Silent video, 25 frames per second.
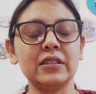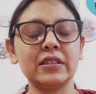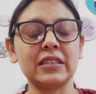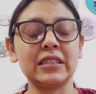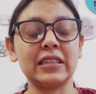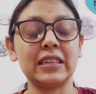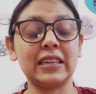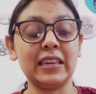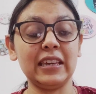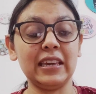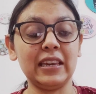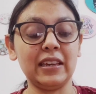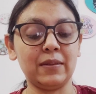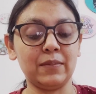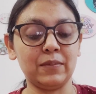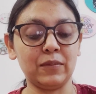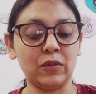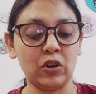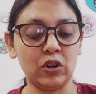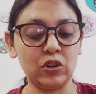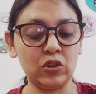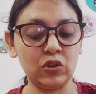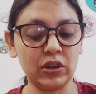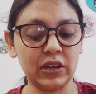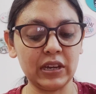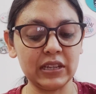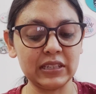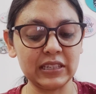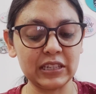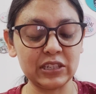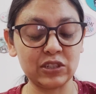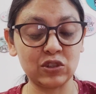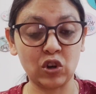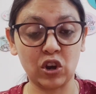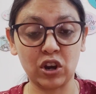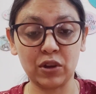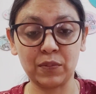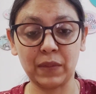scheme, or you can say
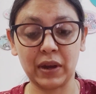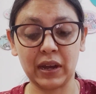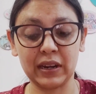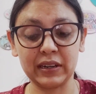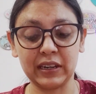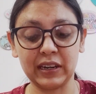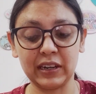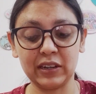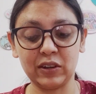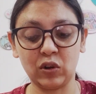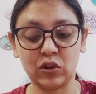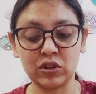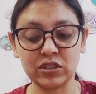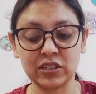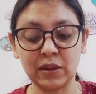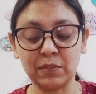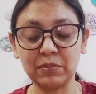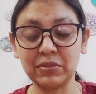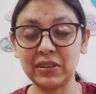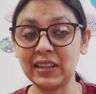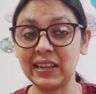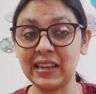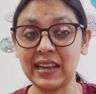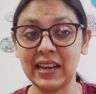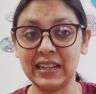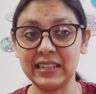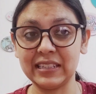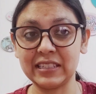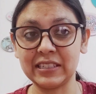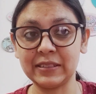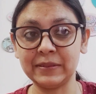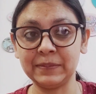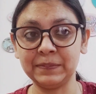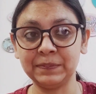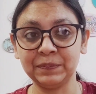stock market or something else,